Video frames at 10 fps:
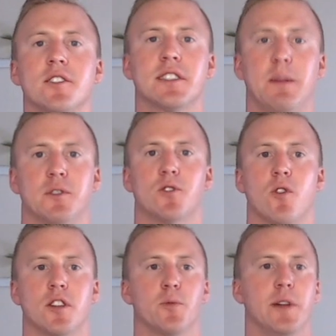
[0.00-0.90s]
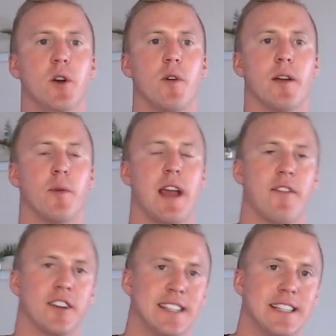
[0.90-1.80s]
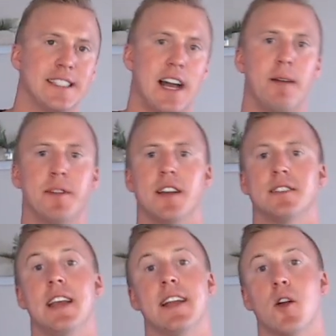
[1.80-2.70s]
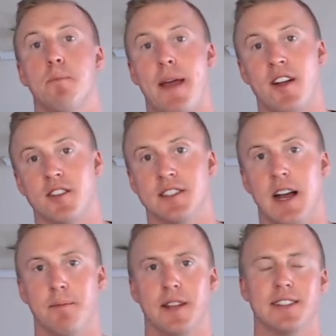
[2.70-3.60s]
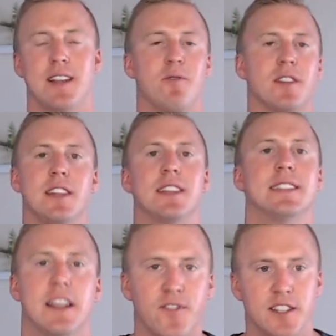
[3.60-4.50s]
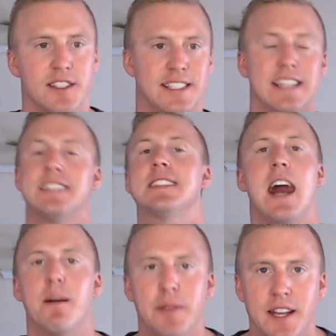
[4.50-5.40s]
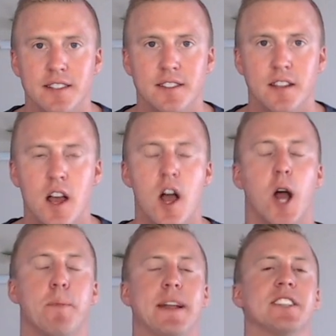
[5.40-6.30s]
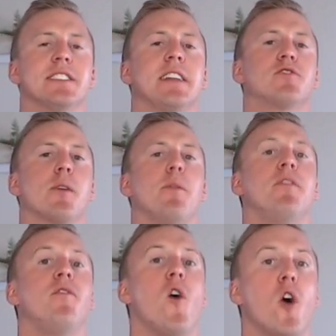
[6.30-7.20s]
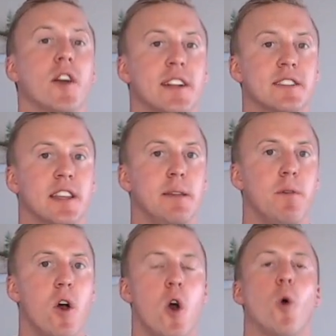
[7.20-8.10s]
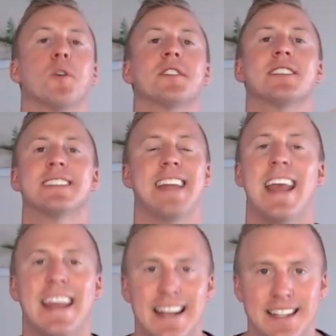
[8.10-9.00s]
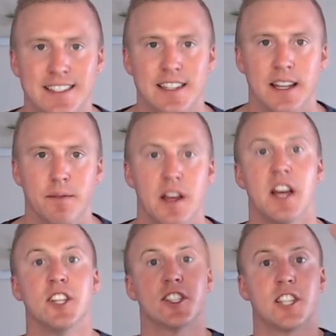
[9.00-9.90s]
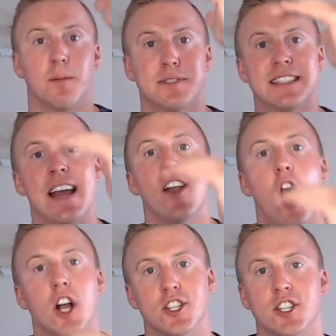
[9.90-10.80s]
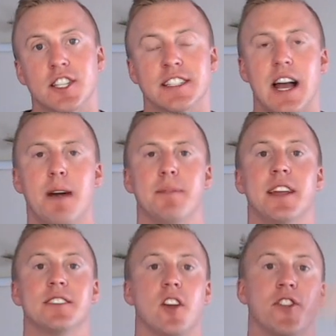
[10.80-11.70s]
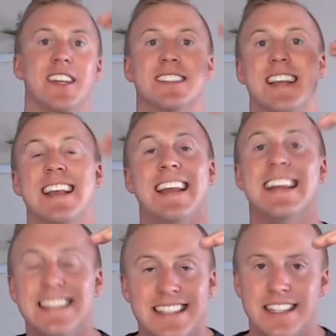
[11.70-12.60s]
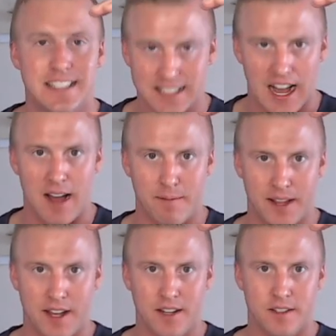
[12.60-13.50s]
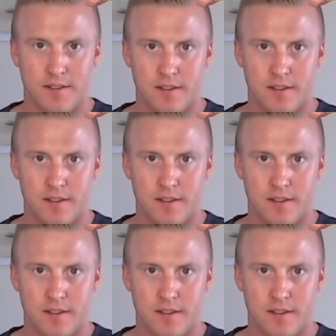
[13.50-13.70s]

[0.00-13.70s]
sleep disorders, we know where we have our dysomnias and our parasomnias. Now, really the difference, dysomnias are patients that have trouble falling asleep or staying asleep. Subset under dysomnias are things like insomnia,